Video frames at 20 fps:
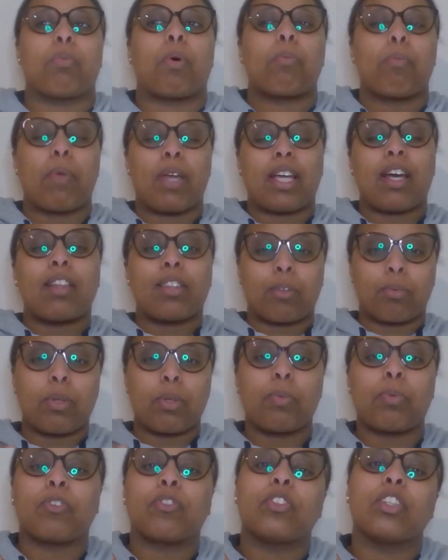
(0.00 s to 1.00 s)
but make other
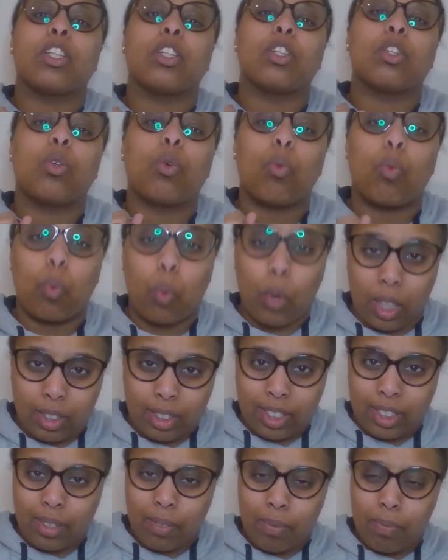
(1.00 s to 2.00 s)
people feel
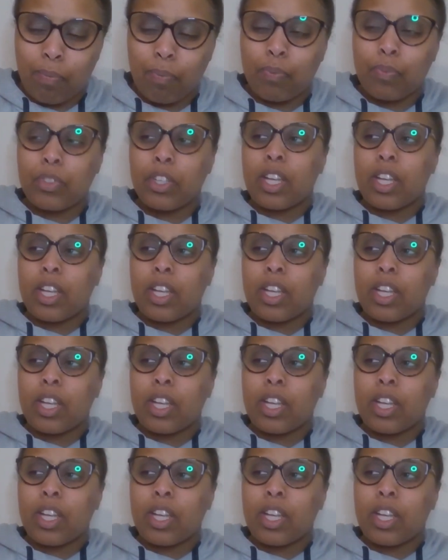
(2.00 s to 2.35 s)
welcome.